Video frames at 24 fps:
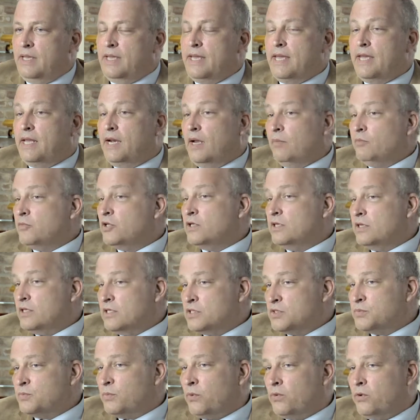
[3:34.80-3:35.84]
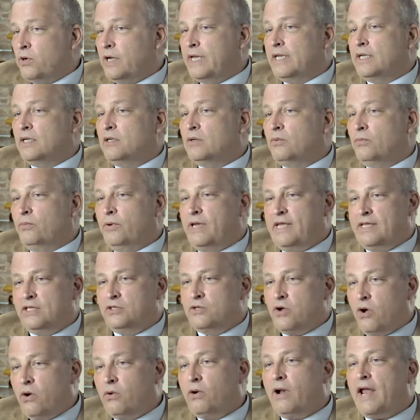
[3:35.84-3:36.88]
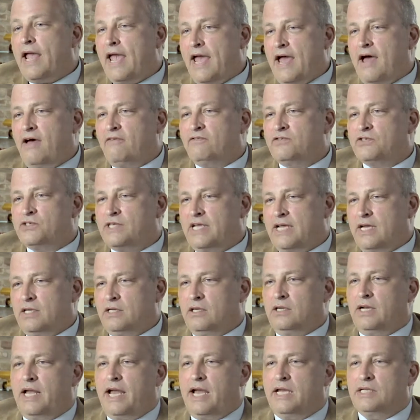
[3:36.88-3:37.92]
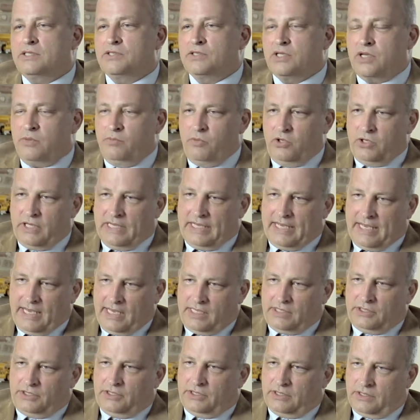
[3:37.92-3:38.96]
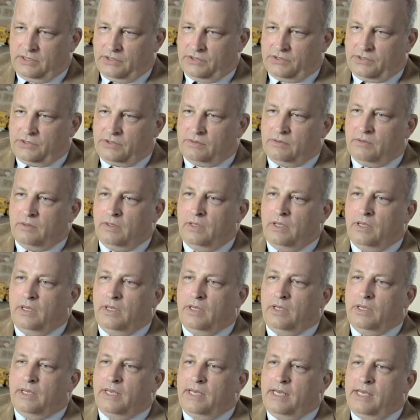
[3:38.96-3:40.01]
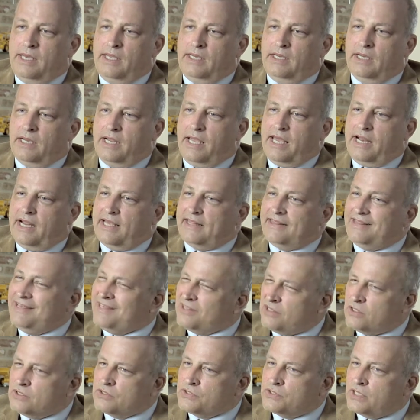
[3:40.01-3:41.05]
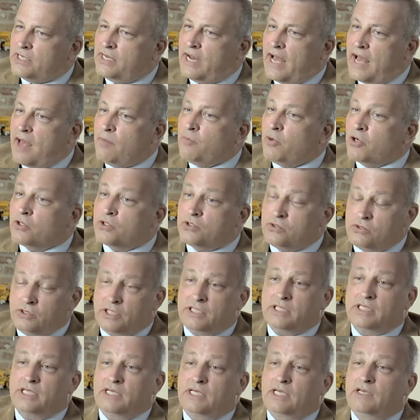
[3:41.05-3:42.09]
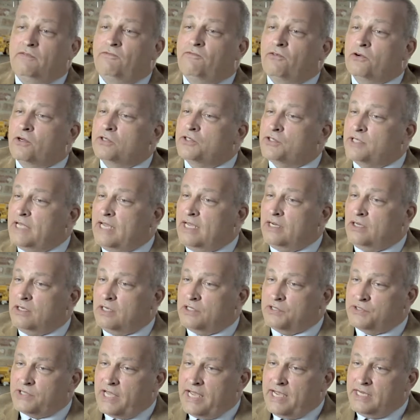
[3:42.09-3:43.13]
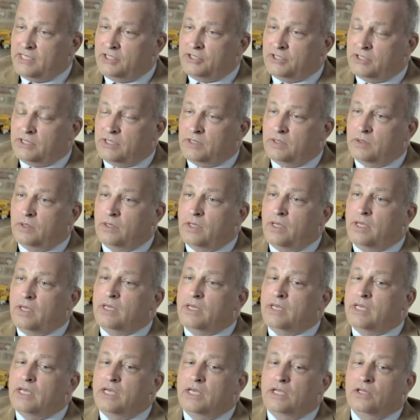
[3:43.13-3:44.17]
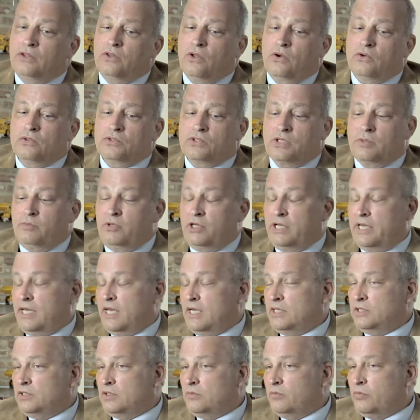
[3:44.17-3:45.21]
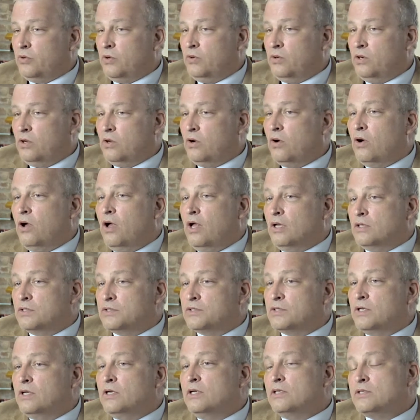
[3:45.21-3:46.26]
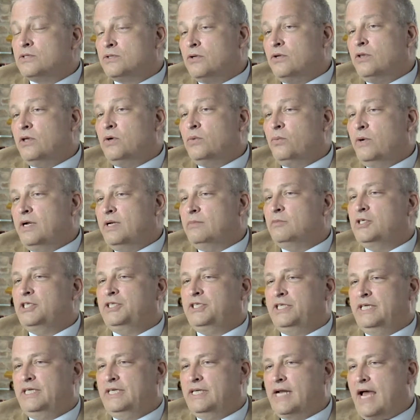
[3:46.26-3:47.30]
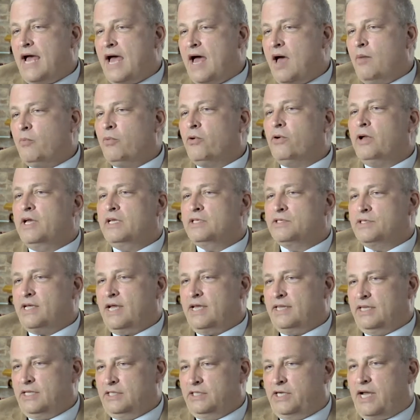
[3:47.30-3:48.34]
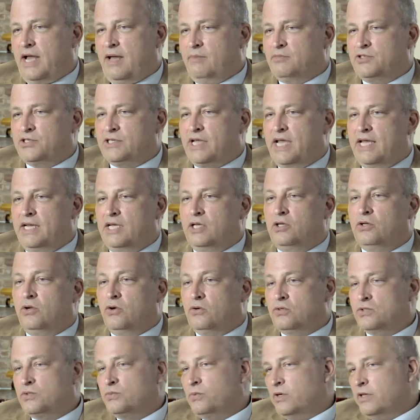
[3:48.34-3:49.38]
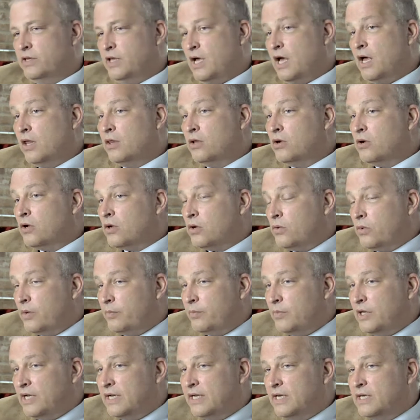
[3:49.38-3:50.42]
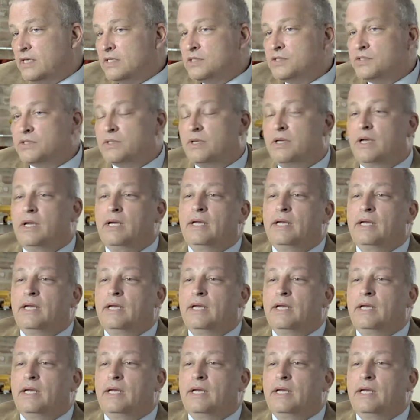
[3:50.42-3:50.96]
And up to this point, we don't have standardized communications. And I think there's an opportunity for a standardization in those communication protocols so that when a machine operates on the job site, it knows where the other equipment is.